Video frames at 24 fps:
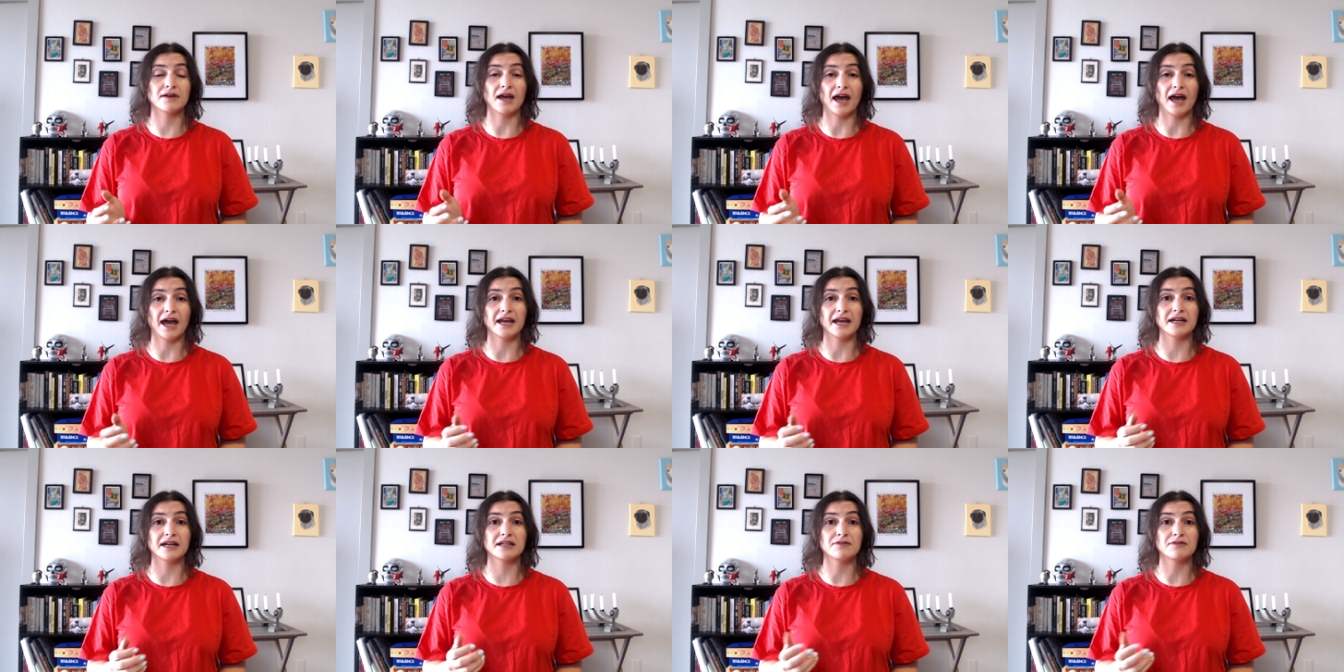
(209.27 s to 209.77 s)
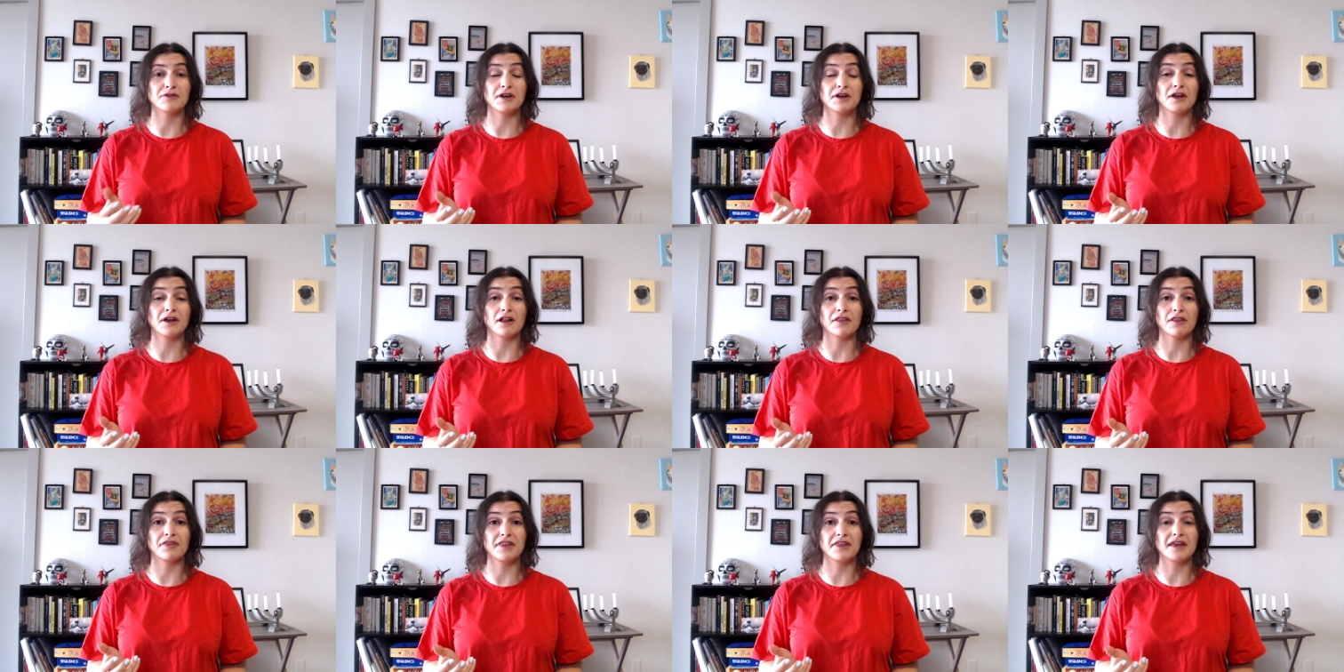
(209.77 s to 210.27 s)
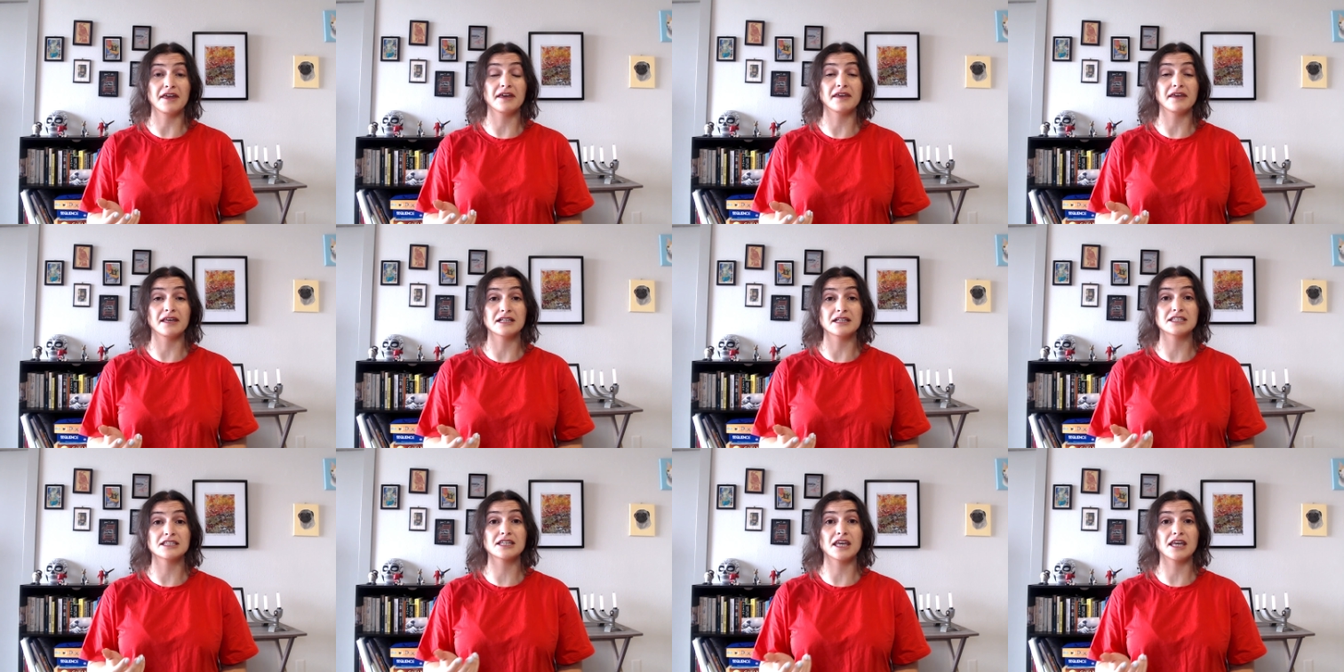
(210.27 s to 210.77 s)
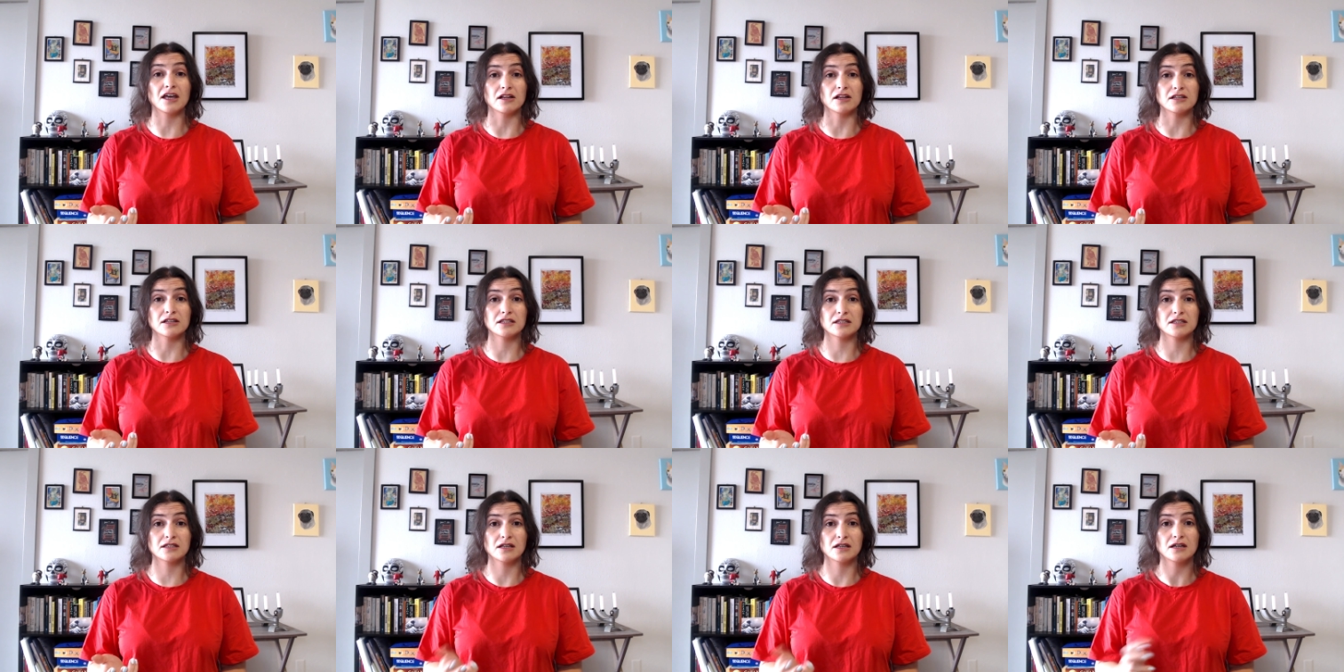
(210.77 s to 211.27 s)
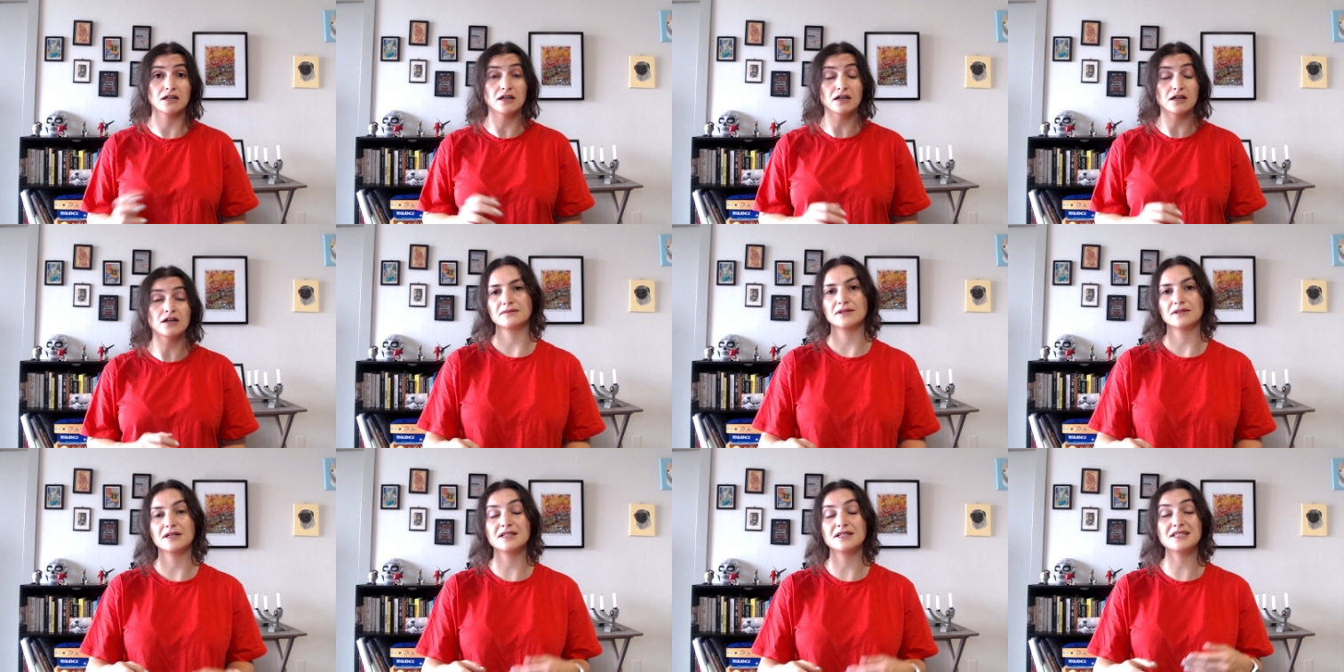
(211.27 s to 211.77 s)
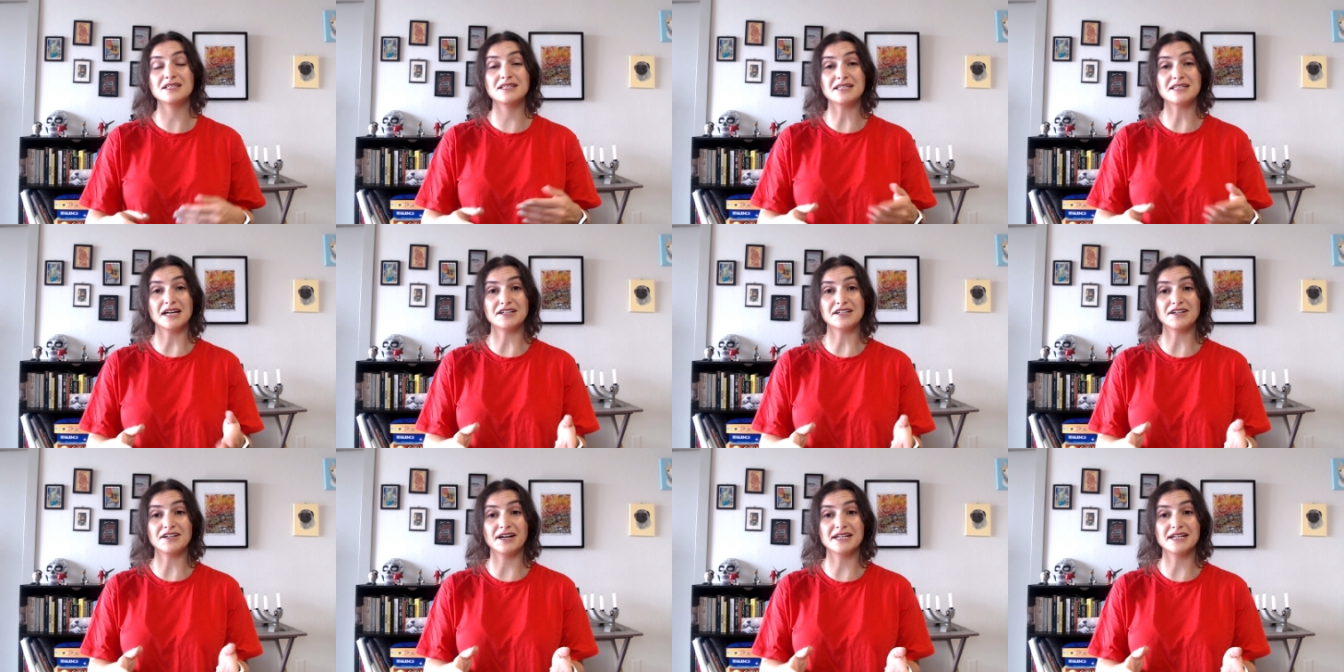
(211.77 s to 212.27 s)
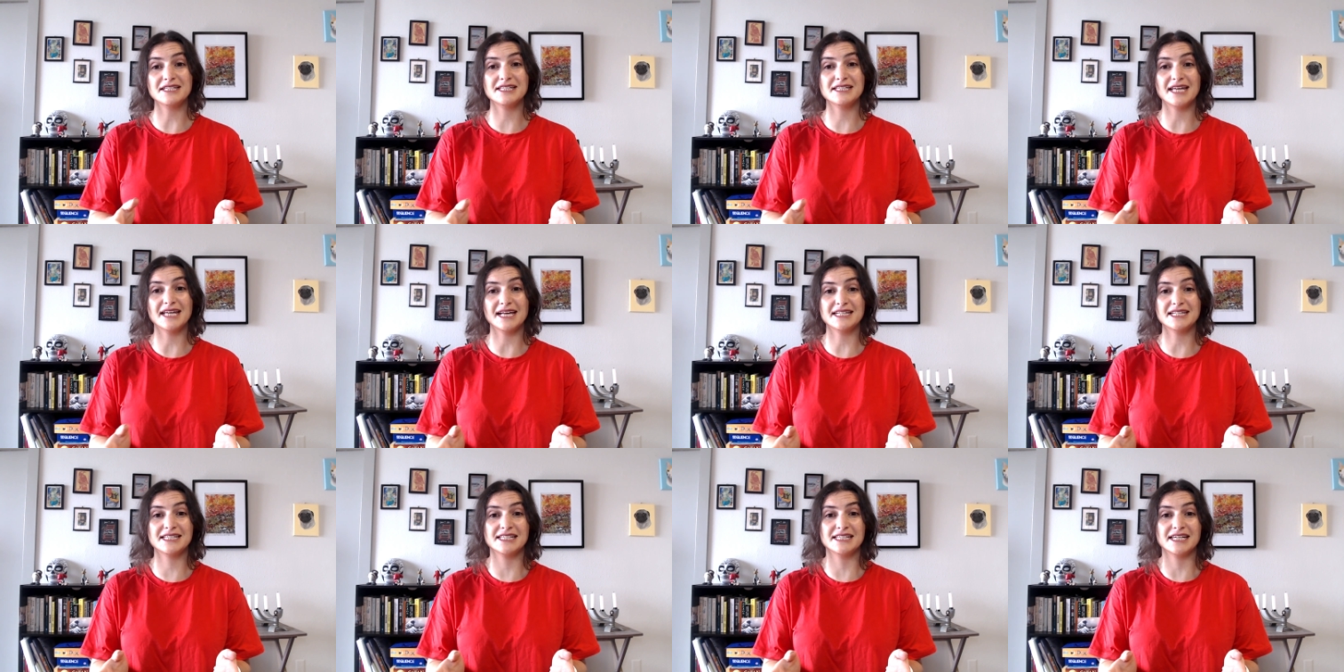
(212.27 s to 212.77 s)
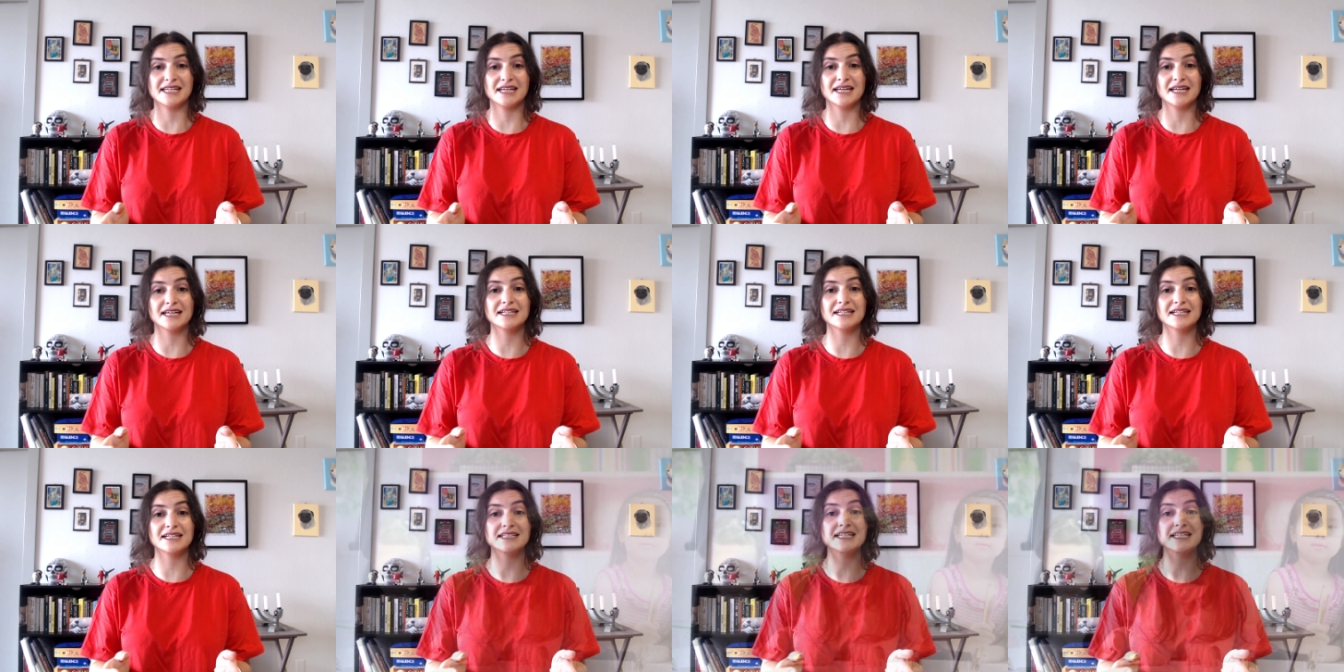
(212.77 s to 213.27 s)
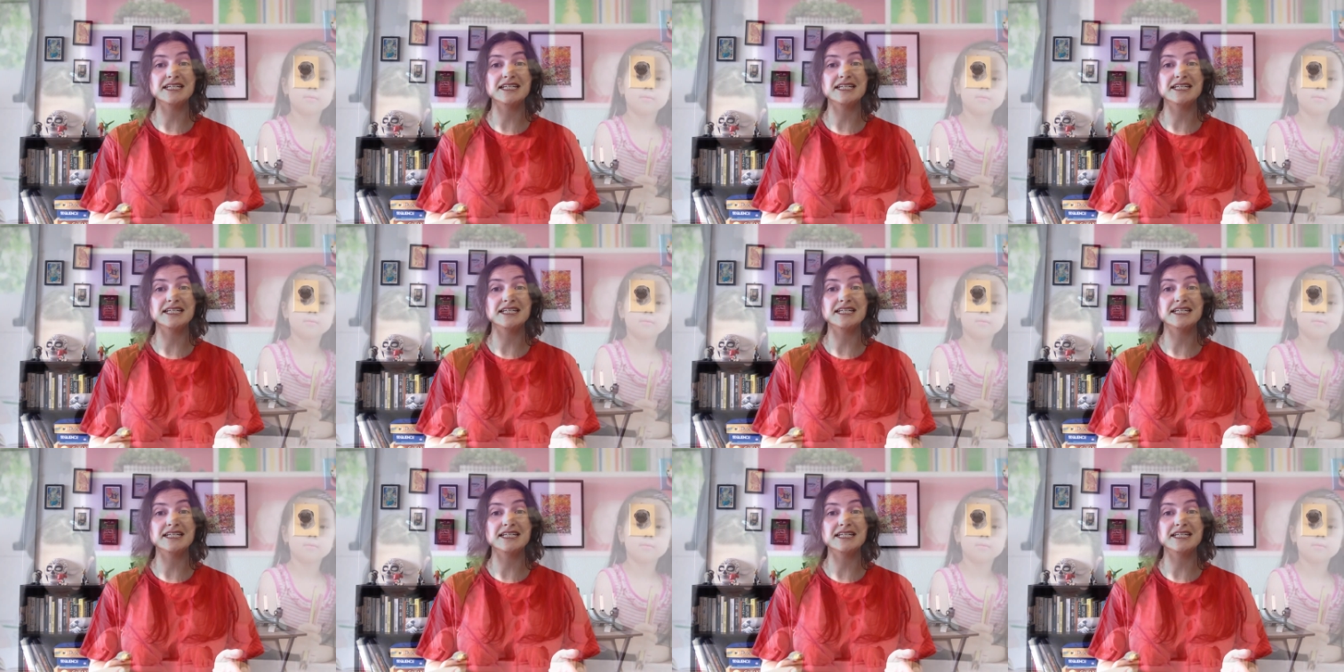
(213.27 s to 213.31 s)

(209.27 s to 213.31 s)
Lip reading: and critical thinking skills. Standardized testing did